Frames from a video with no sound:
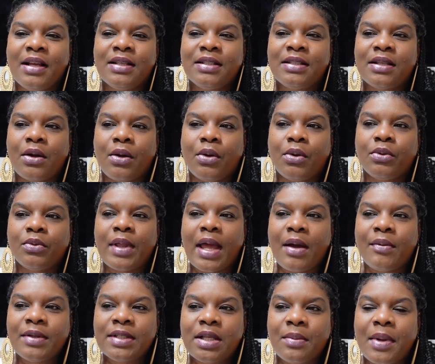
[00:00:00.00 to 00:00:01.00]
So
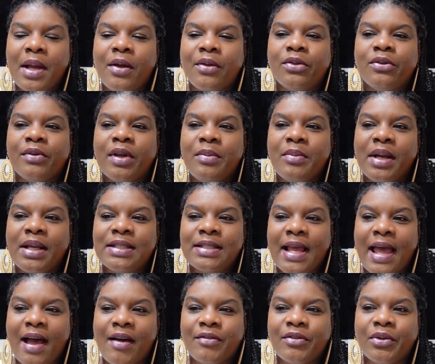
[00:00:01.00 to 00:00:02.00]
that was about 3 months
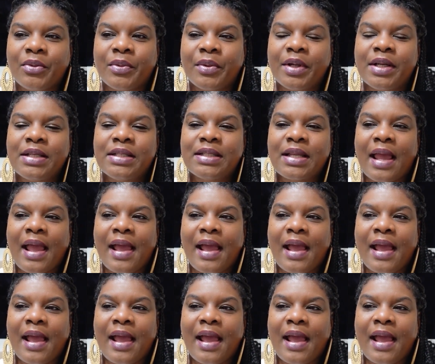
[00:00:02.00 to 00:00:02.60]
afterwards.